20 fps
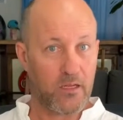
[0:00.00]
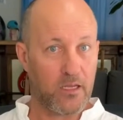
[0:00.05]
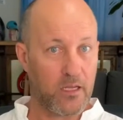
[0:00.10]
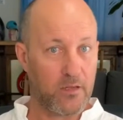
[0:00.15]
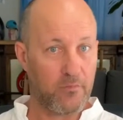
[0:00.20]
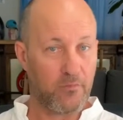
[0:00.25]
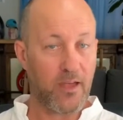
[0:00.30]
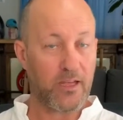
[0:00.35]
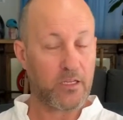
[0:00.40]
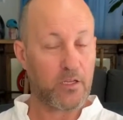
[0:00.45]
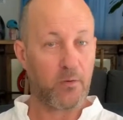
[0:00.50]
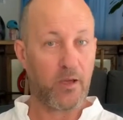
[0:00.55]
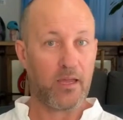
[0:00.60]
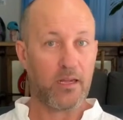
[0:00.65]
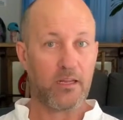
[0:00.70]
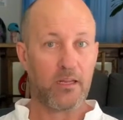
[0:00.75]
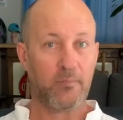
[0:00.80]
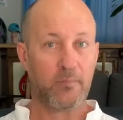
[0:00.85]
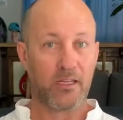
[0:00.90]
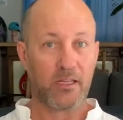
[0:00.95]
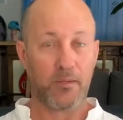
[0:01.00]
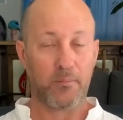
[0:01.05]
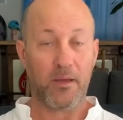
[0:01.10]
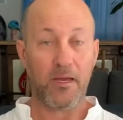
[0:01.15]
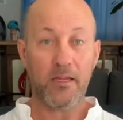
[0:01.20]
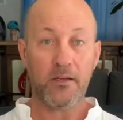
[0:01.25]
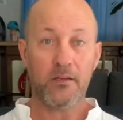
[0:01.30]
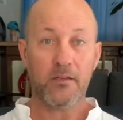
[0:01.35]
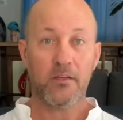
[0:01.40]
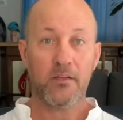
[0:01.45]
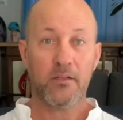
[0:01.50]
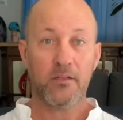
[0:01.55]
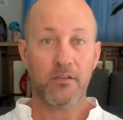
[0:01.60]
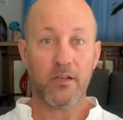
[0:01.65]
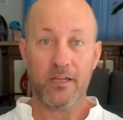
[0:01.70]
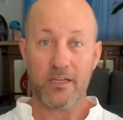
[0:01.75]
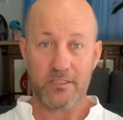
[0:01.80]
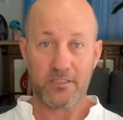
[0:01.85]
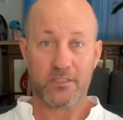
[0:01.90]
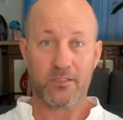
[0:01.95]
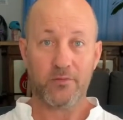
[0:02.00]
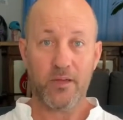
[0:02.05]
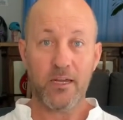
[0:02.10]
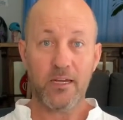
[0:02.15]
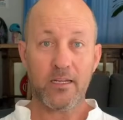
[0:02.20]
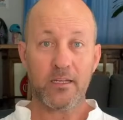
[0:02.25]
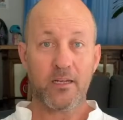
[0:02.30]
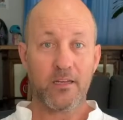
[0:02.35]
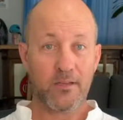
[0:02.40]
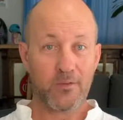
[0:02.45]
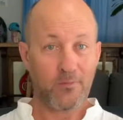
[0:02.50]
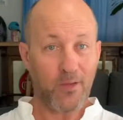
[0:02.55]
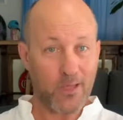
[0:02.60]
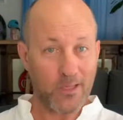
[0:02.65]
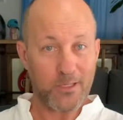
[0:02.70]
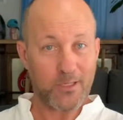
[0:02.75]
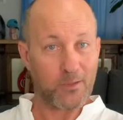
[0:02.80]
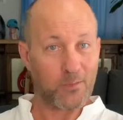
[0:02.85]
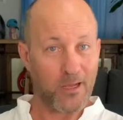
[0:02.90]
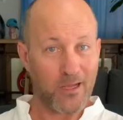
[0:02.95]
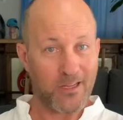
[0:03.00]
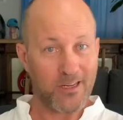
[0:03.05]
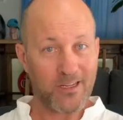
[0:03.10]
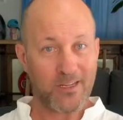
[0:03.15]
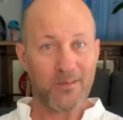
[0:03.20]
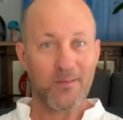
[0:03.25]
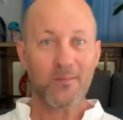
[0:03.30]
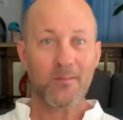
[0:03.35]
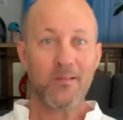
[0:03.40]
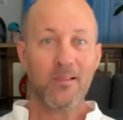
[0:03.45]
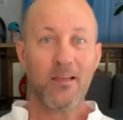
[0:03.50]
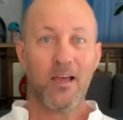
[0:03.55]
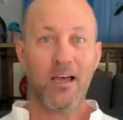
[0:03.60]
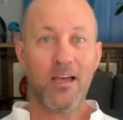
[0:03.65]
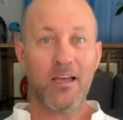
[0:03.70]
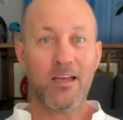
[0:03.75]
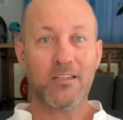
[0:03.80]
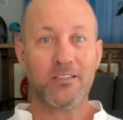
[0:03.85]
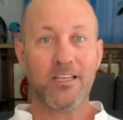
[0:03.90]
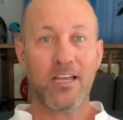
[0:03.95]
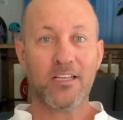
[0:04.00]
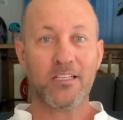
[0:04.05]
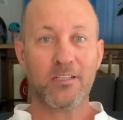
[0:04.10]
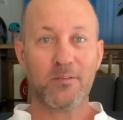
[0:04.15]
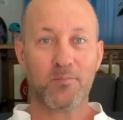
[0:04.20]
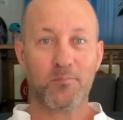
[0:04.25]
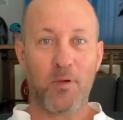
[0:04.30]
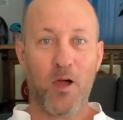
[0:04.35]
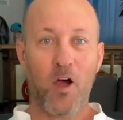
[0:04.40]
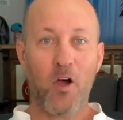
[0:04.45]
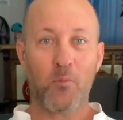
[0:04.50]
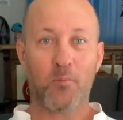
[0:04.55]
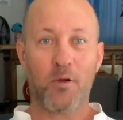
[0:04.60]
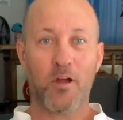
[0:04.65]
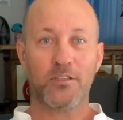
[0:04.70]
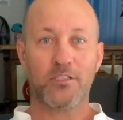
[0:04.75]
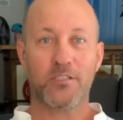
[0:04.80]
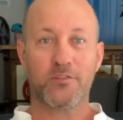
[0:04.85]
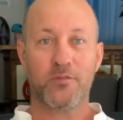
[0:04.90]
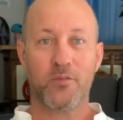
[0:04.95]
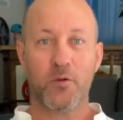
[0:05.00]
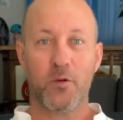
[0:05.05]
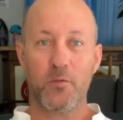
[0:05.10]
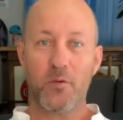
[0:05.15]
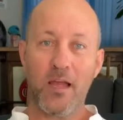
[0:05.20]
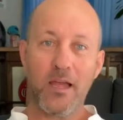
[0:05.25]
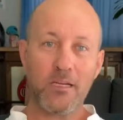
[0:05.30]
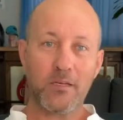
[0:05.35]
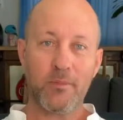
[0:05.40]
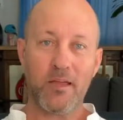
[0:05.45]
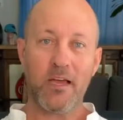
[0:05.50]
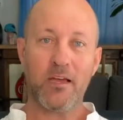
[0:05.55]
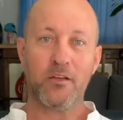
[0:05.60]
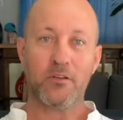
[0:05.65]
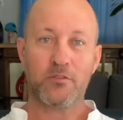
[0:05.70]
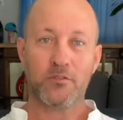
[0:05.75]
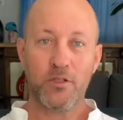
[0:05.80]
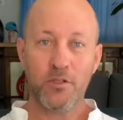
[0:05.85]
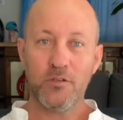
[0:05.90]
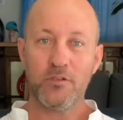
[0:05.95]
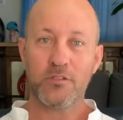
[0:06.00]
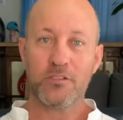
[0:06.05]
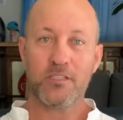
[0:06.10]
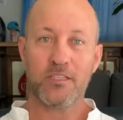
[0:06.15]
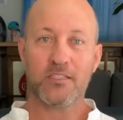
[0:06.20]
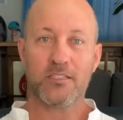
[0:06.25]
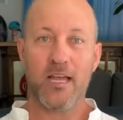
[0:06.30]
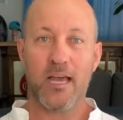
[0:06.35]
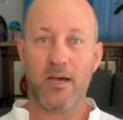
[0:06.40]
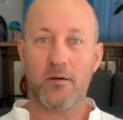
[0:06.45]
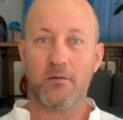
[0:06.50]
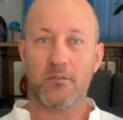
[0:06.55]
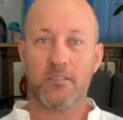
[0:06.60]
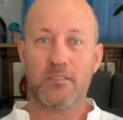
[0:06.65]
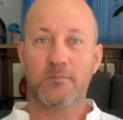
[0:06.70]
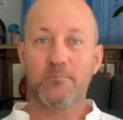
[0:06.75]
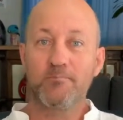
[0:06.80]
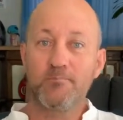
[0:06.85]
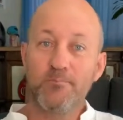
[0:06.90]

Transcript: evacuating, I beg your pardon, not excavating, evacuating, uh, it takes a whole process from around about two to six hours.